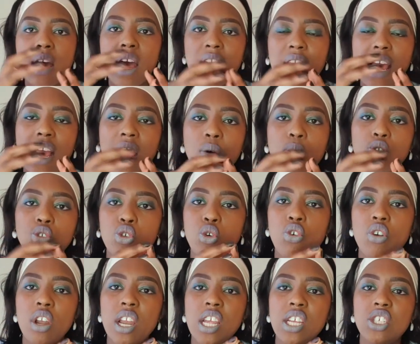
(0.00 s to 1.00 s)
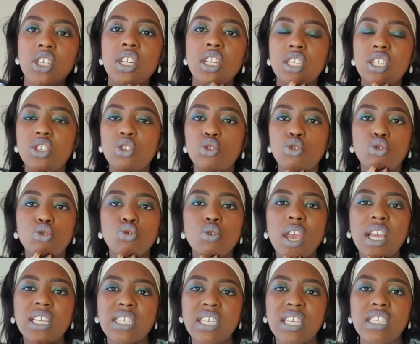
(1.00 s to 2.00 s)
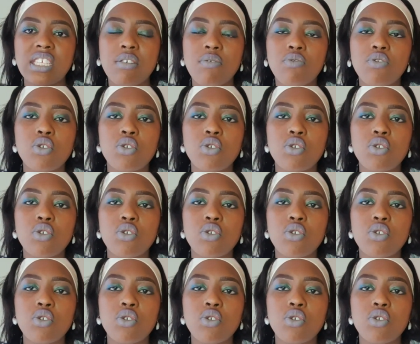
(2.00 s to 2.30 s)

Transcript: like our jaw relation is too excessive.